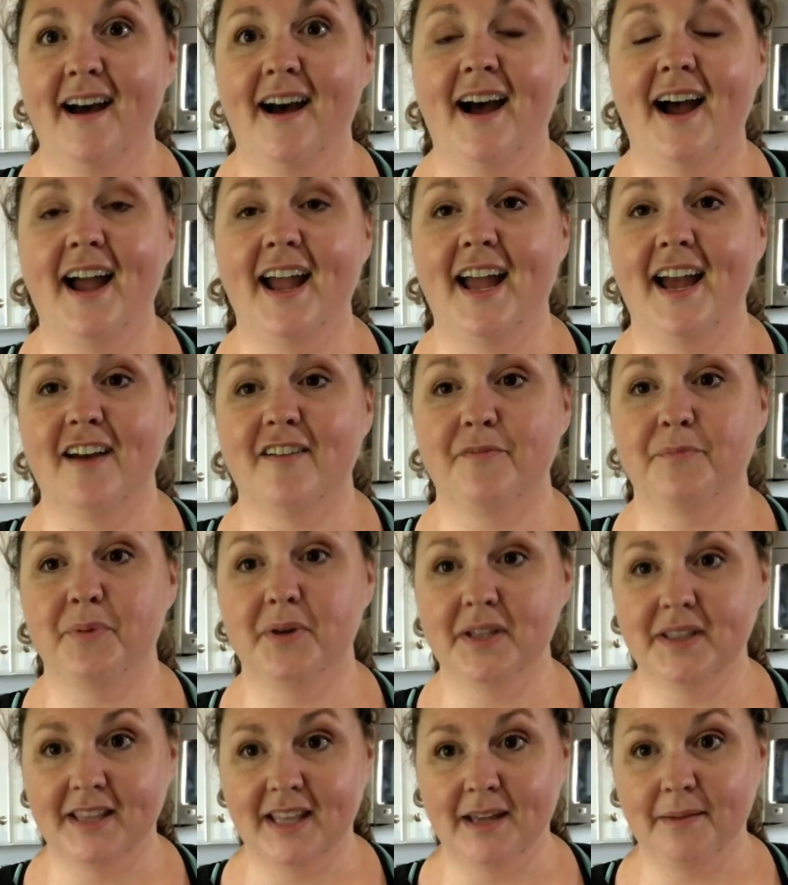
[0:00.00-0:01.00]
I have
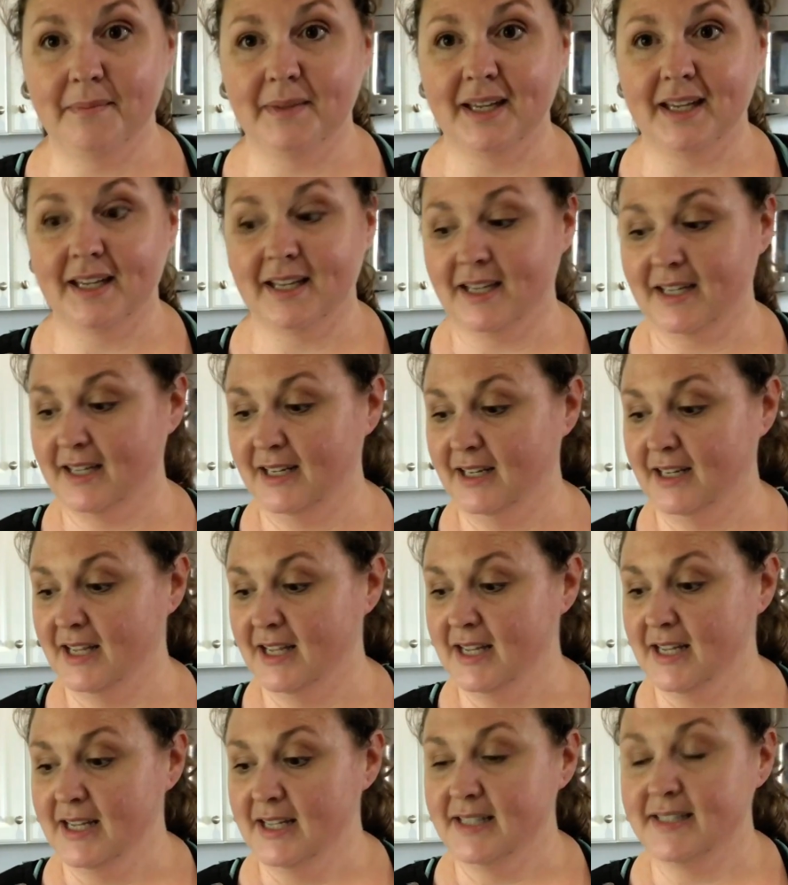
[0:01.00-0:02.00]
put them in
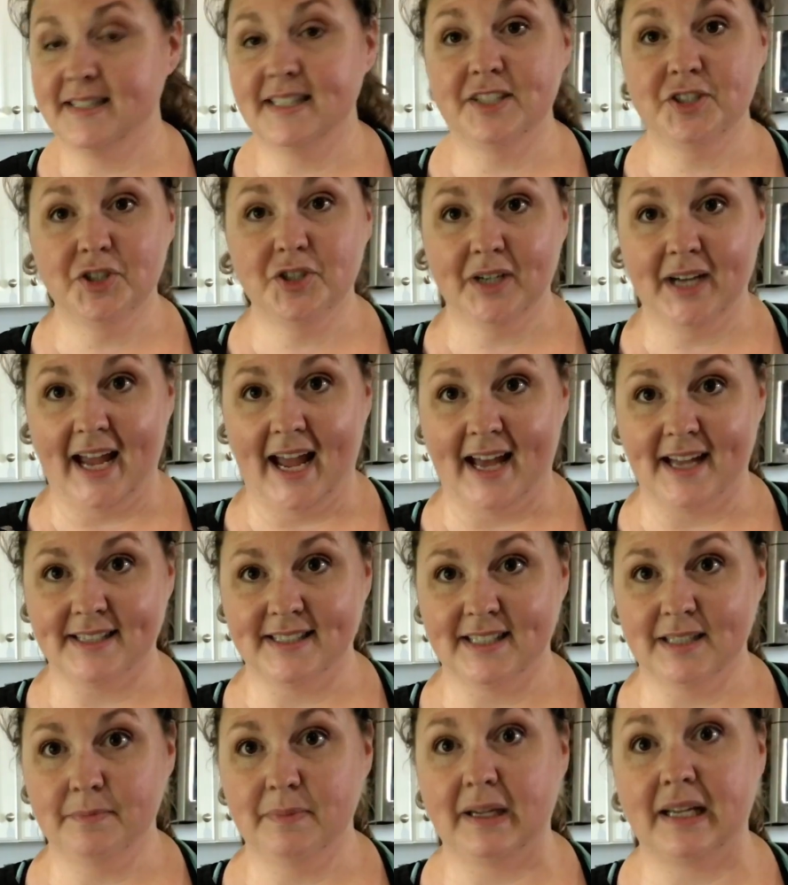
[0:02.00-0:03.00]
citric
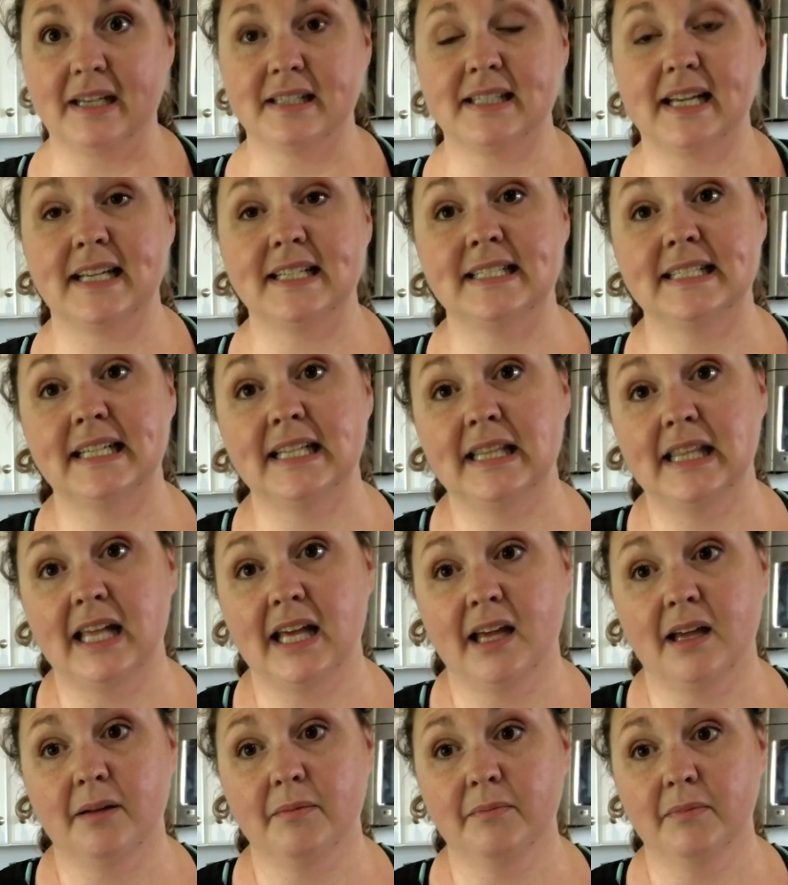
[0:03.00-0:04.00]
acid because I did
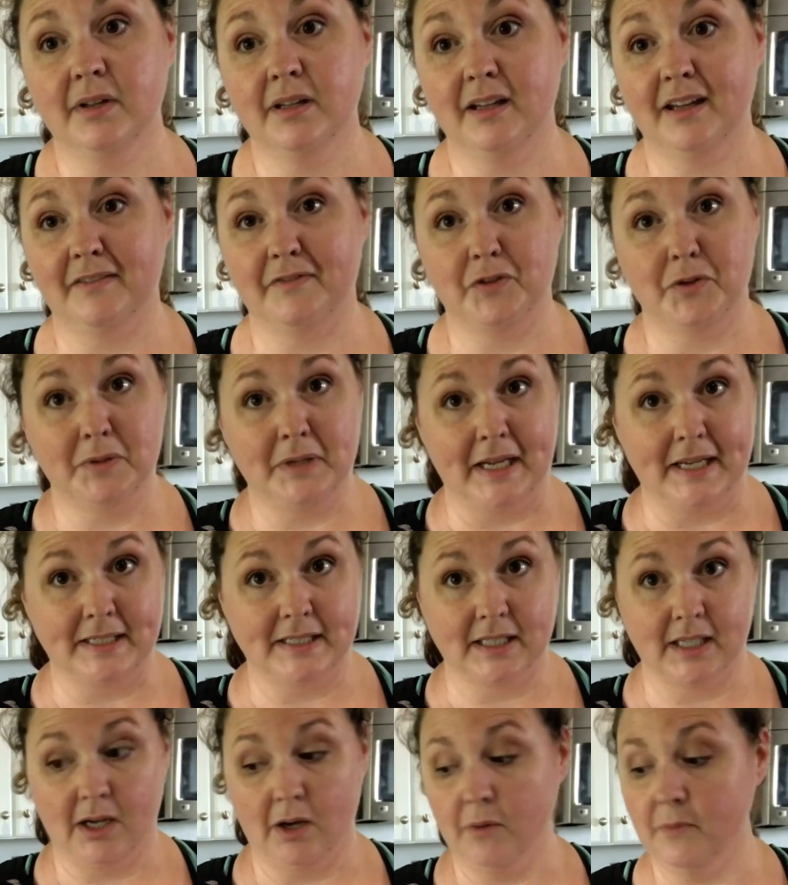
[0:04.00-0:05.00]
them a few days
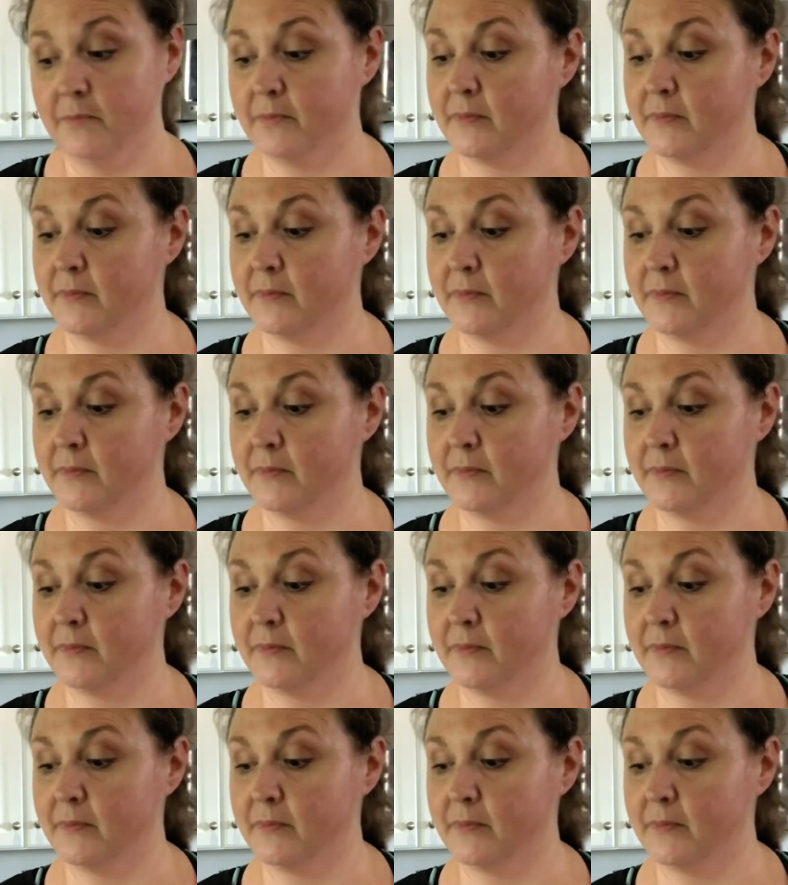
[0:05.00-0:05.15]
ago.